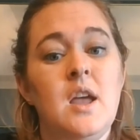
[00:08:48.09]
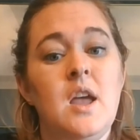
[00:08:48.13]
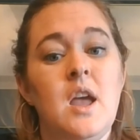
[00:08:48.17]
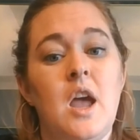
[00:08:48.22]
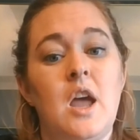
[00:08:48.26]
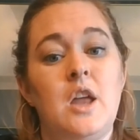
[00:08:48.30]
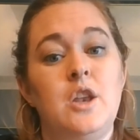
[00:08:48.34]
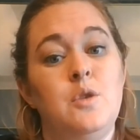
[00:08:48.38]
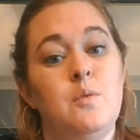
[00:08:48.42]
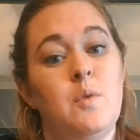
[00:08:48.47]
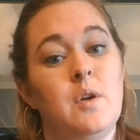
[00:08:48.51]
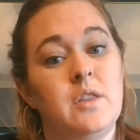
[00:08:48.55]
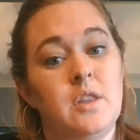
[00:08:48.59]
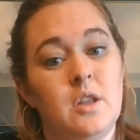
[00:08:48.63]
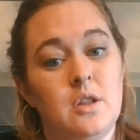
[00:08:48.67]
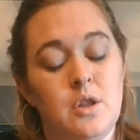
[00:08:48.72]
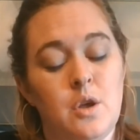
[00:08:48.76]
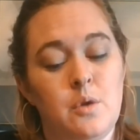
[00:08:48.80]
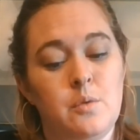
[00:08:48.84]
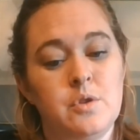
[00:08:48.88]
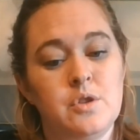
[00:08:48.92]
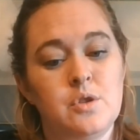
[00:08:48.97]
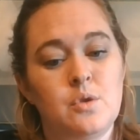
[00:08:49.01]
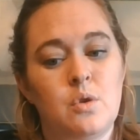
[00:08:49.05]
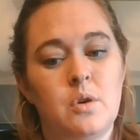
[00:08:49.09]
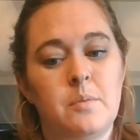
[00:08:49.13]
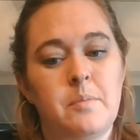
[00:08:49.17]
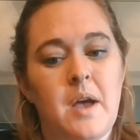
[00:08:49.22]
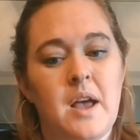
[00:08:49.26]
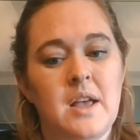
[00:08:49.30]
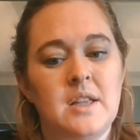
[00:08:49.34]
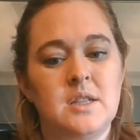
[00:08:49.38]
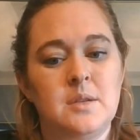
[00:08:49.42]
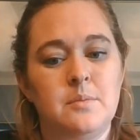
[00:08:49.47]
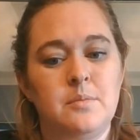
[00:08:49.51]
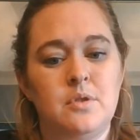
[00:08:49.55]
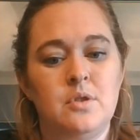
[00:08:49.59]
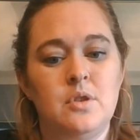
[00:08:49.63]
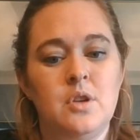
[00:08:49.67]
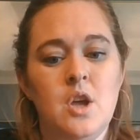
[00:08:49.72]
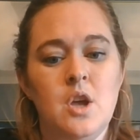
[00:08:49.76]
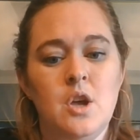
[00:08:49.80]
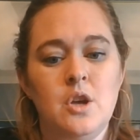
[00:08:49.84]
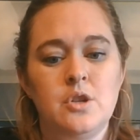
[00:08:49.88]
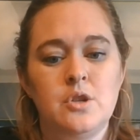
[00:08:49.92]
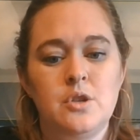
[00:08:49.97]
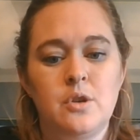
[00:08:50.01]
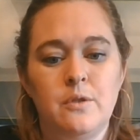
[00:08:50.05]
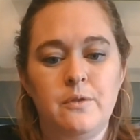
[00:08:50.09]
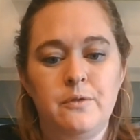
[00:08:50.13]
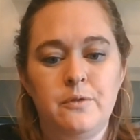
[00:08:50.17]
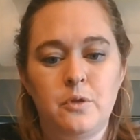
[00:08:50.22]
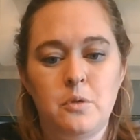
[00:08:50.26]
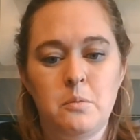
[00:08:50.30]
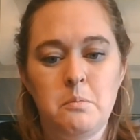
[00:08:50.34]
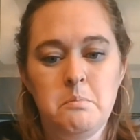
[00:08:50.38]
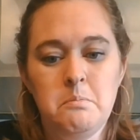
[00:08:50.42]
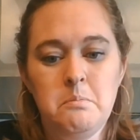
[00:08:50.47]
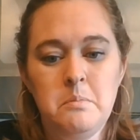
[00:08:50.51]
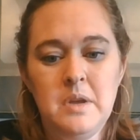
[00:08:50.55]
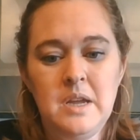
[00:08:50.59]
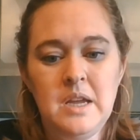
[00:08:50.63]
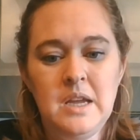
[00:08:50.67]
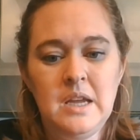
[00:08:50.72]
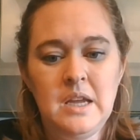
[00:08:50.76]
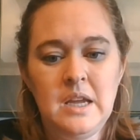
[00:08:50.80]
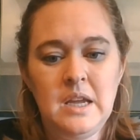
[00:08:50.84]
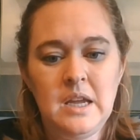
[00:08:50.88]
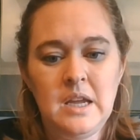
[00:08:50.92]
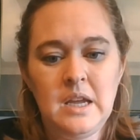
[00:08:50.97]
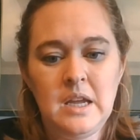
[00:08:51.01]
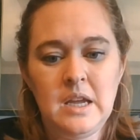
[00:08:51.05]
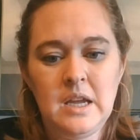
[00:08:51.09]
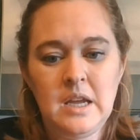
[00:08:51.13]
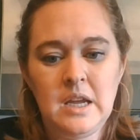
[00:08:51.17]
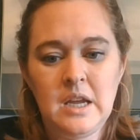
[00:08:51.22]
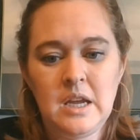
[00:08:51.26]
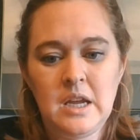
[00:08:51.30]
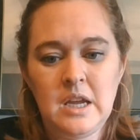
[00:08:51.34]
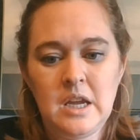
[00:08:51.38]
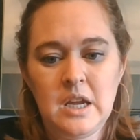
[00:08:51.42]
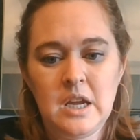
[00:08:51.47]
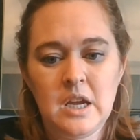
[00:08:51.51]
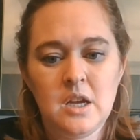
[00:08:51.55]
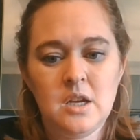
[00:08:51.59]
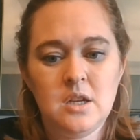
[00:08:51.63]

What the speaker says: and you want the lowest score possible. So for me,